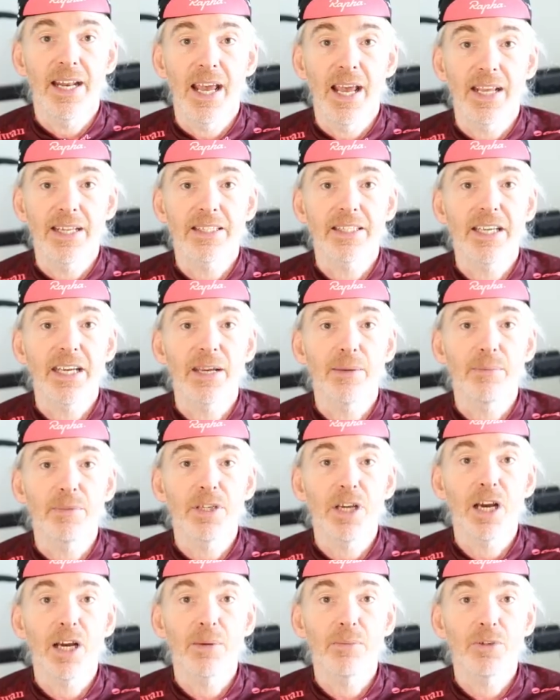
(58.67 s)
a Team
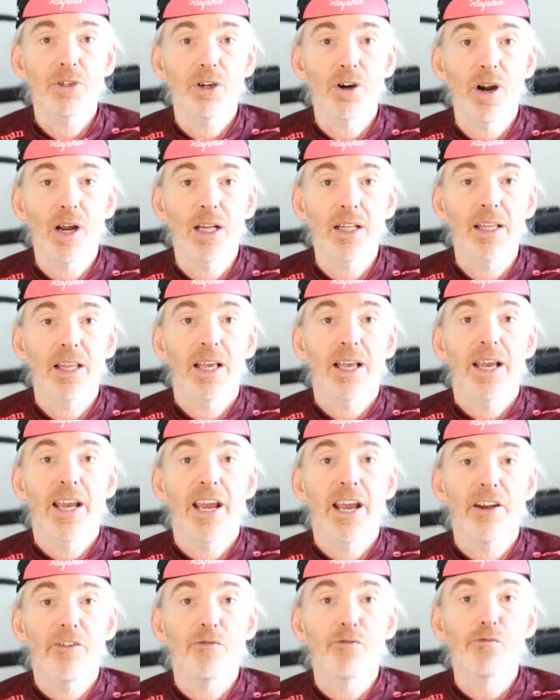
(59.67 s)
Time Trial,
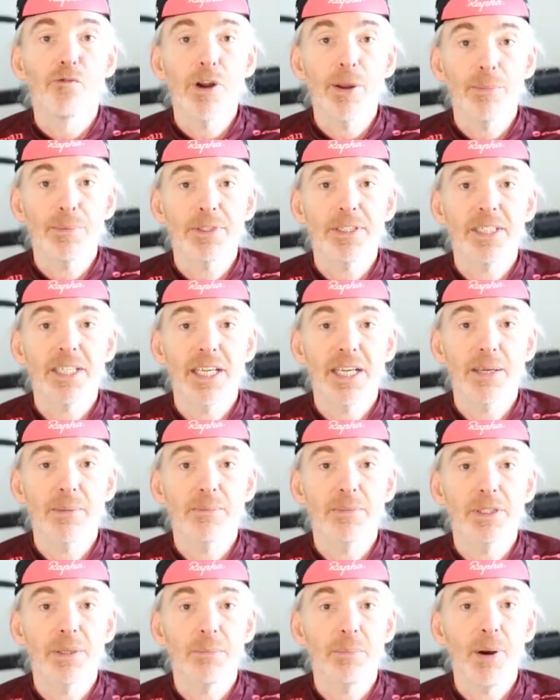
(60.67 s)
it rips
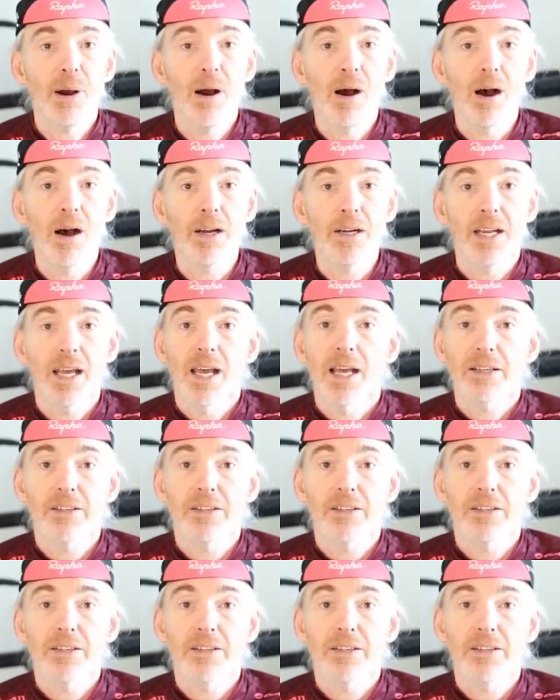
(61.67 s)
teams apart.